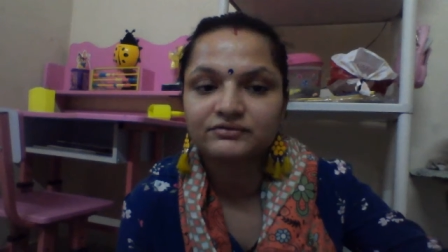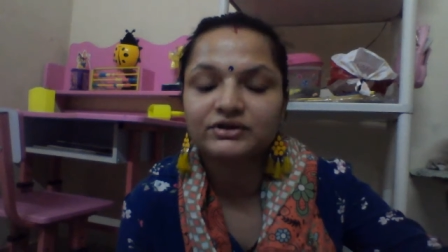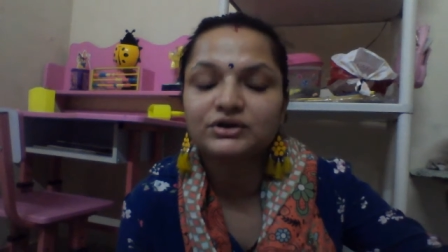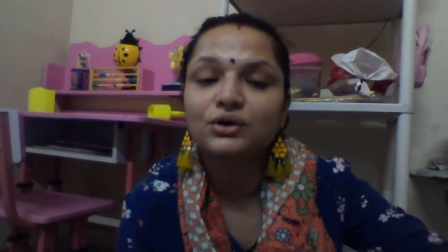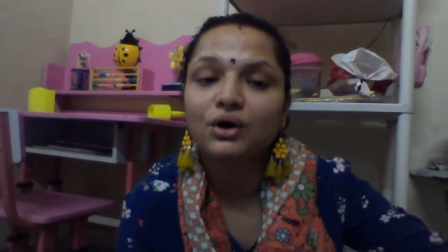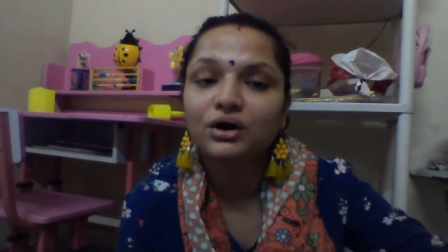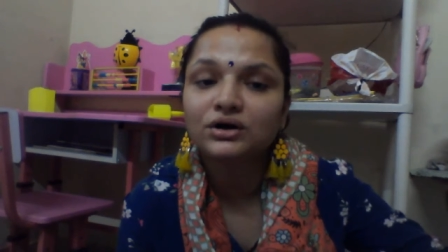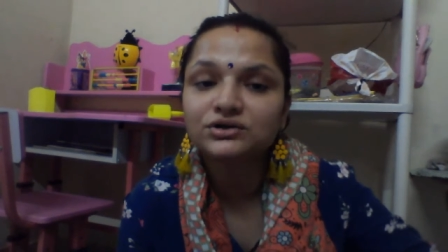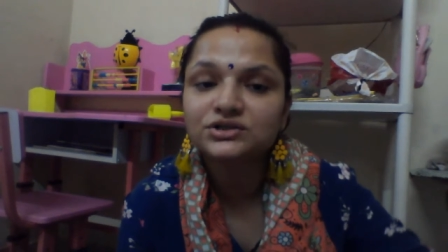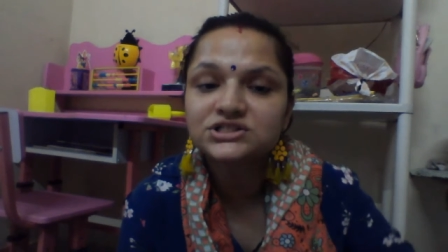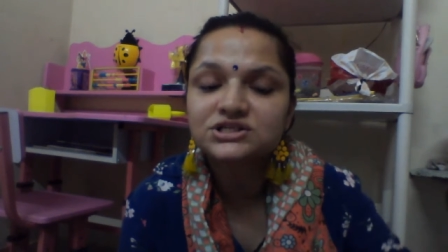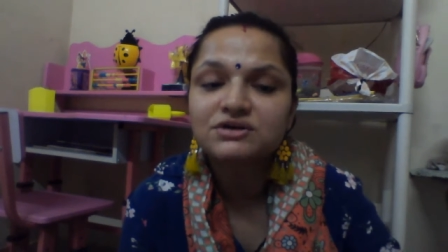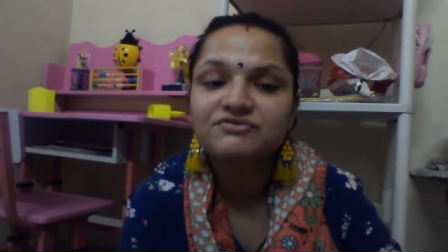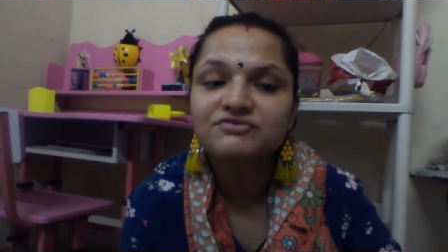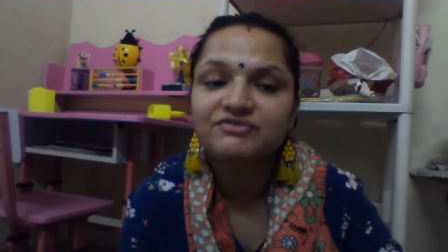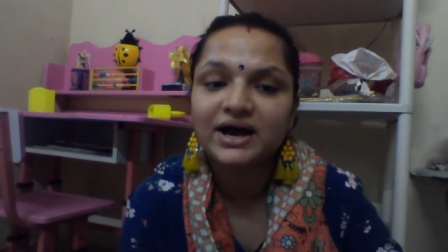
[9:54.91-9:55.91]
when lots
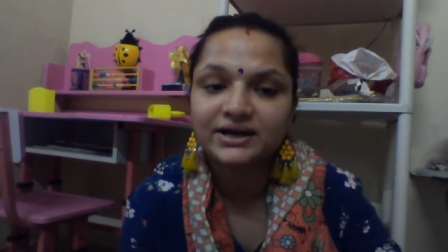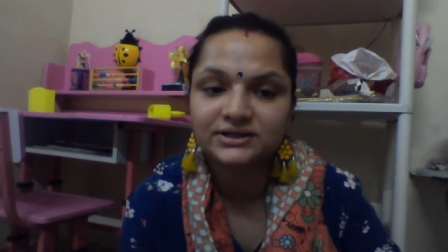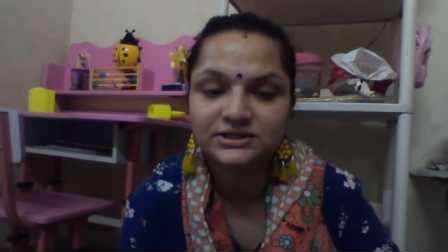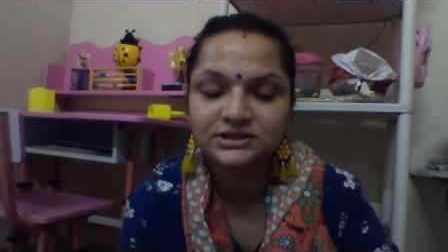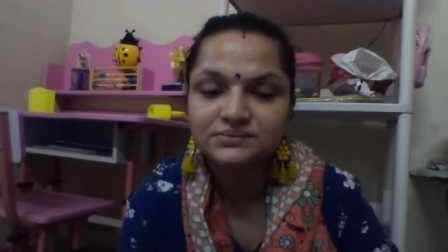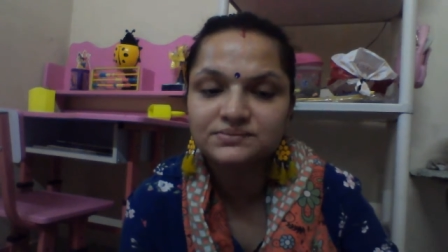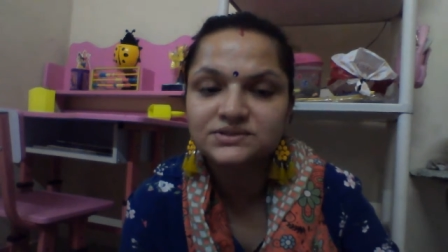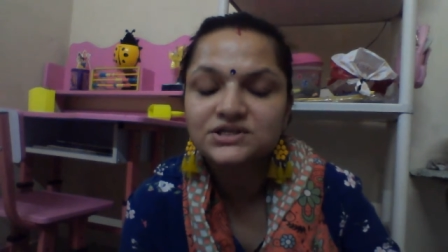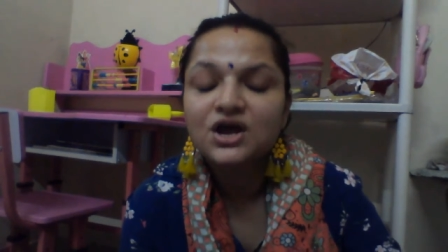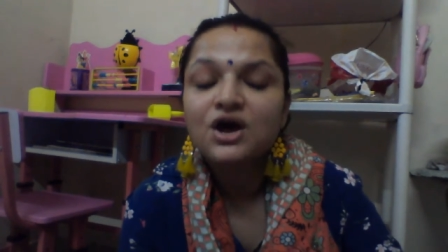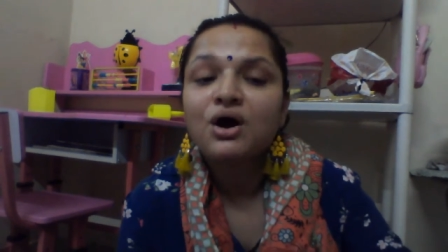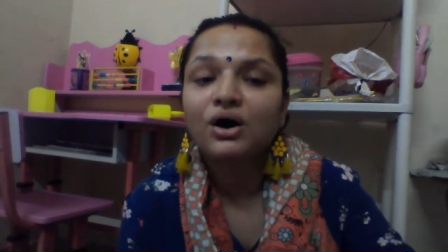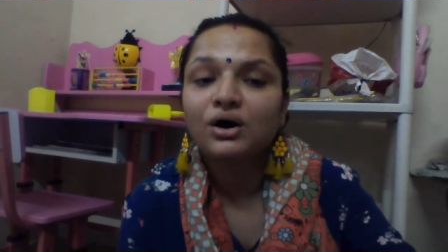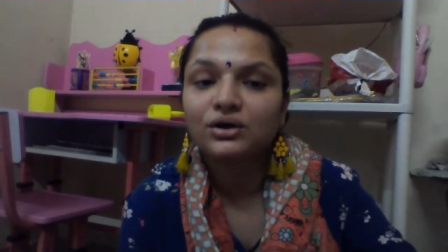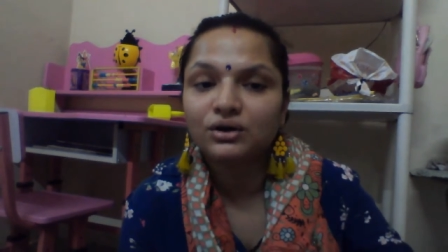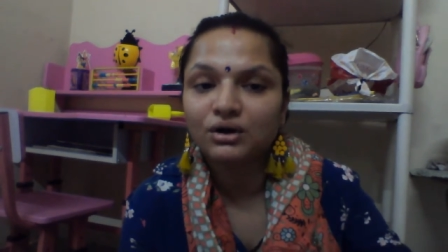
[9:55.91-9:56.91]
of items
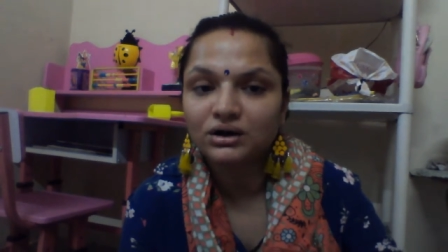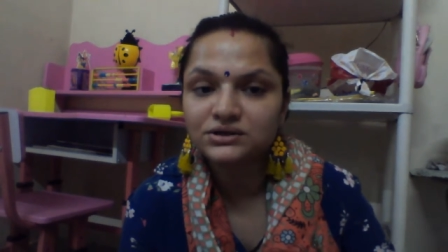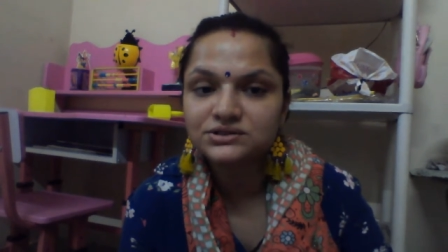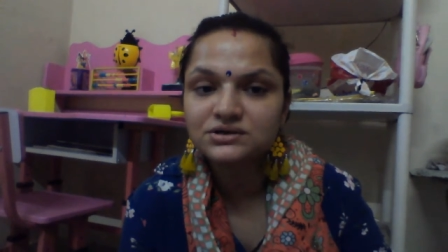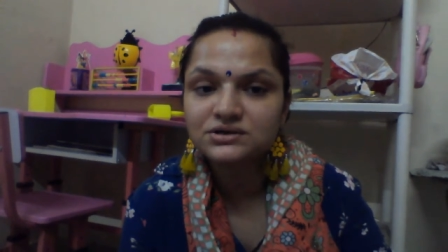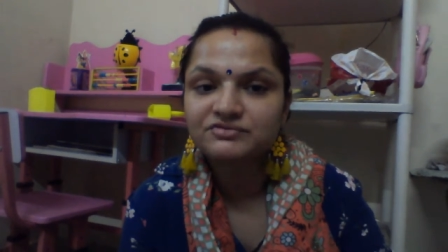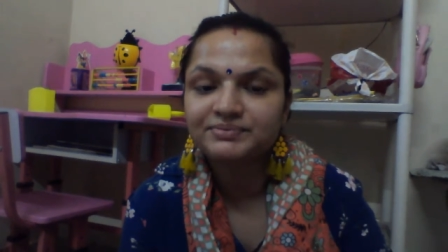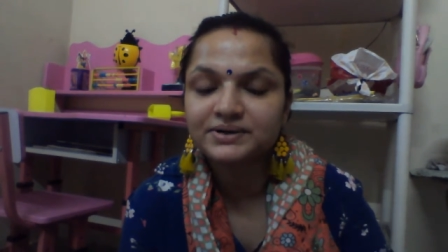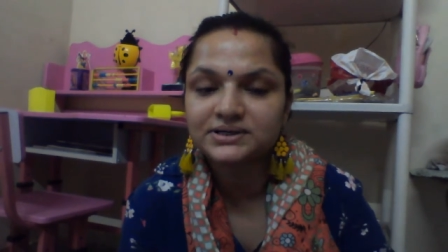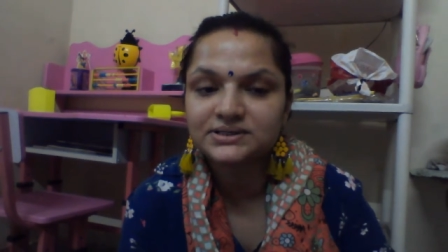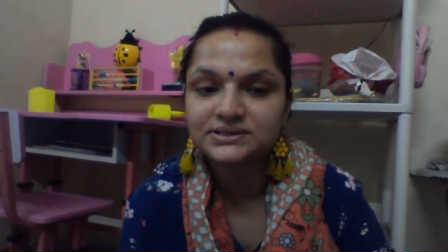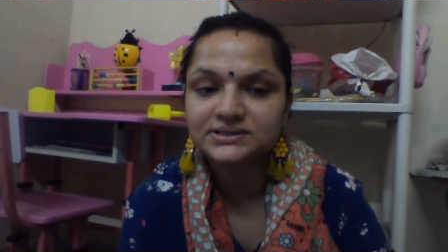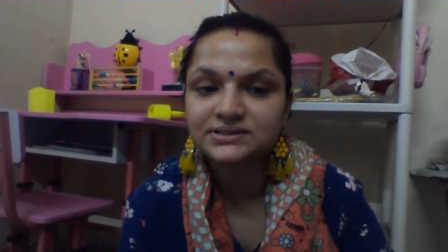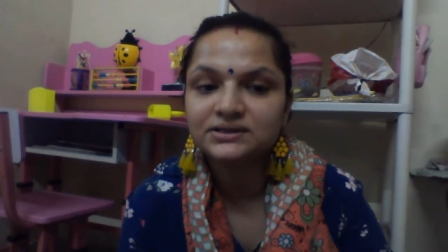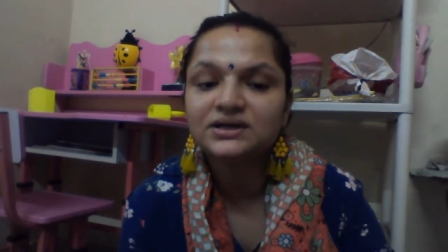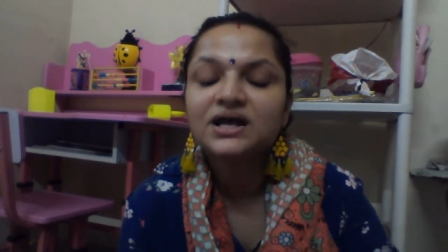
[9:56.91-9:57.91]
or lots of
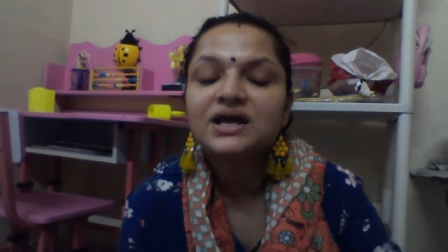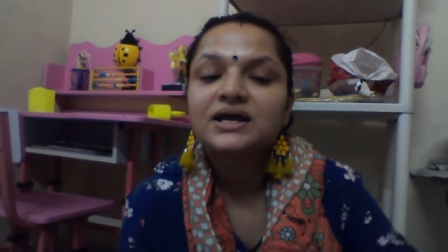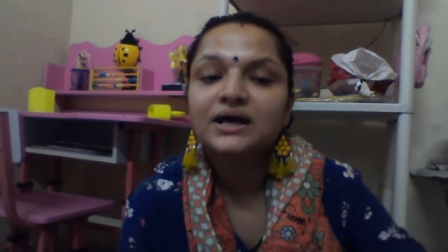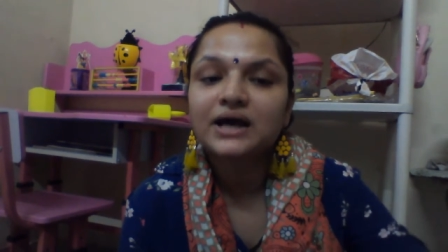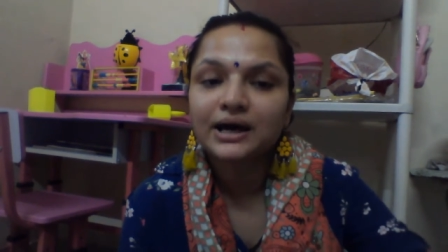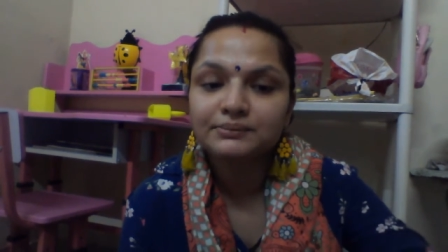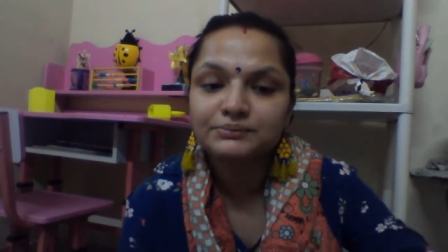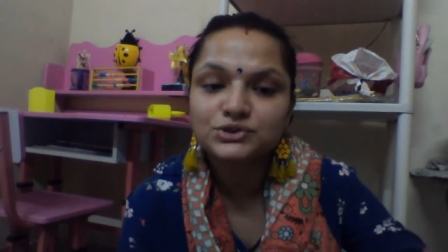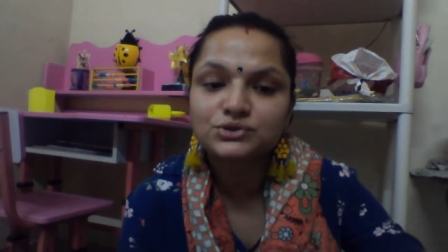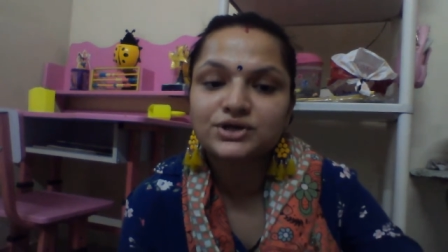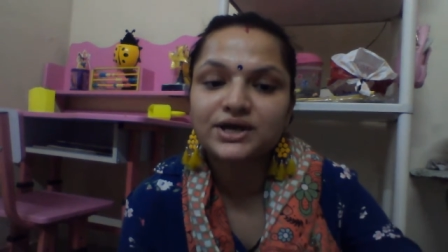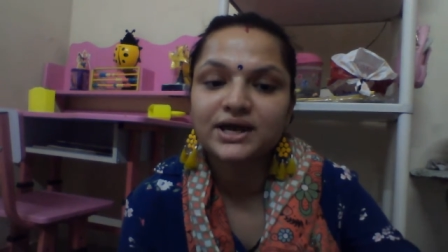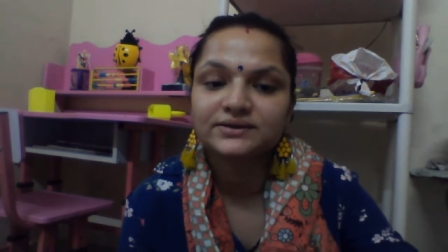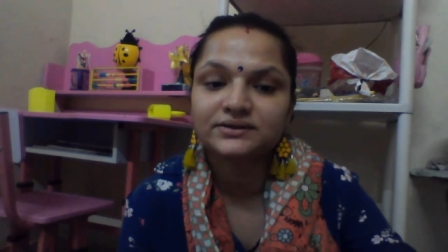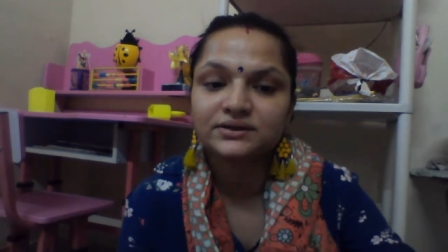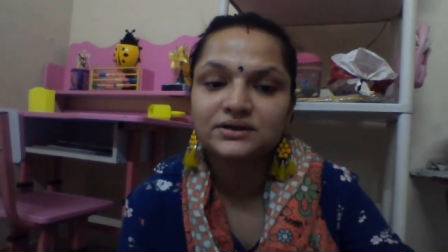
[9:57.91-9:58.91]
person come
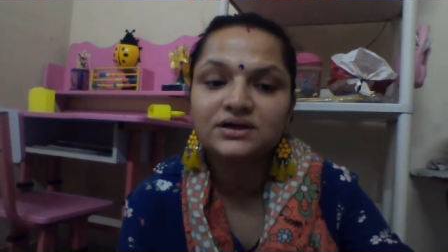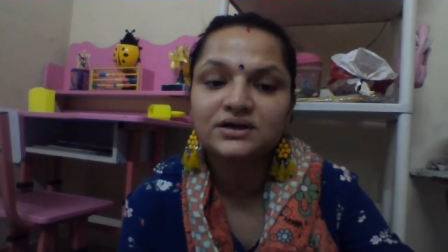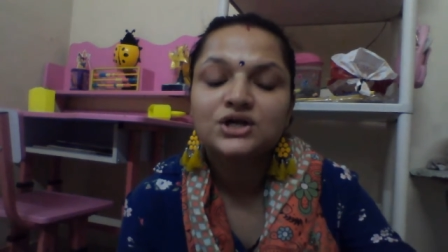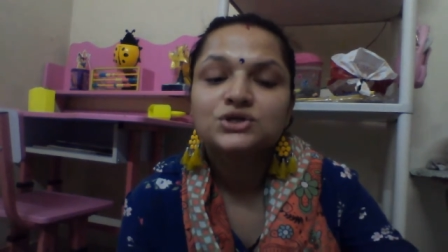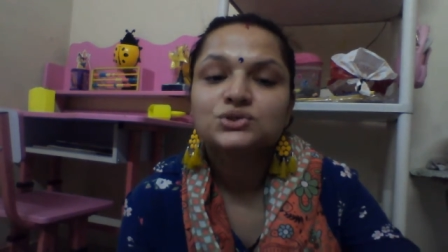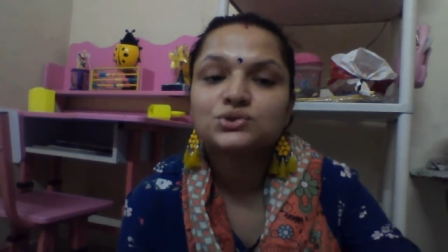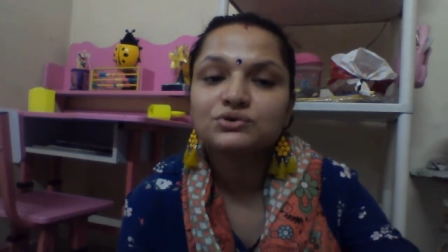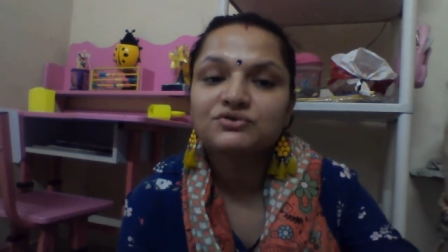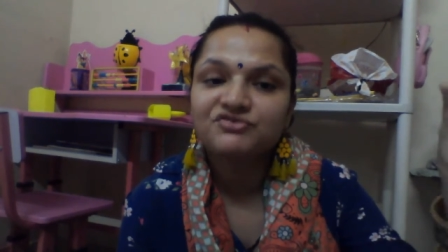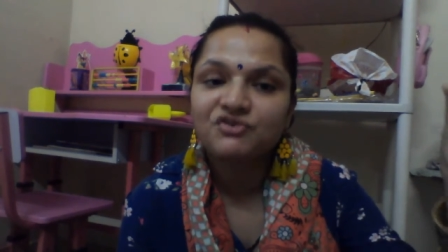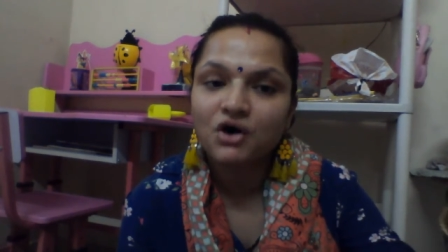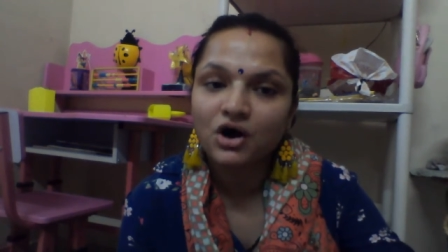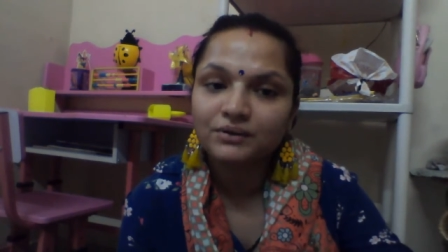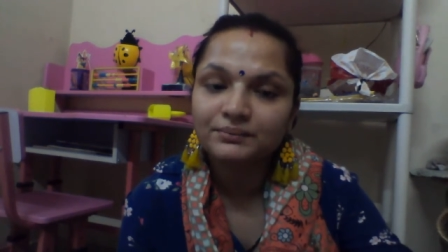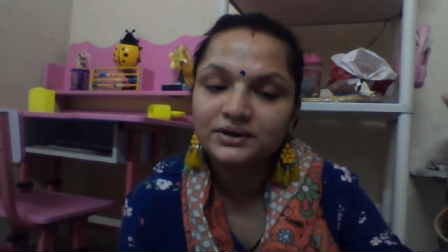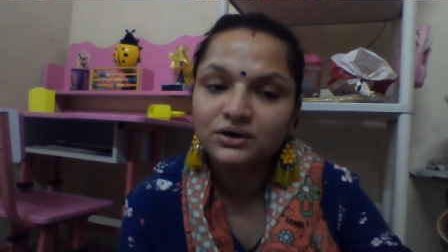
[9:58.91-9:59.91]
together to
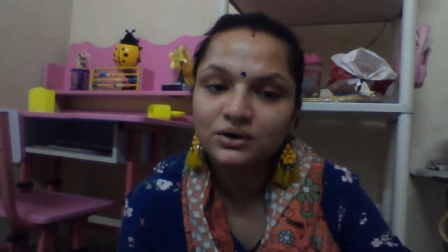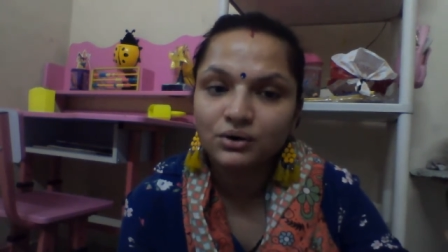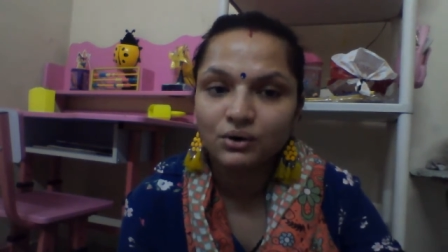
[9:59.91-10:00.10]
form a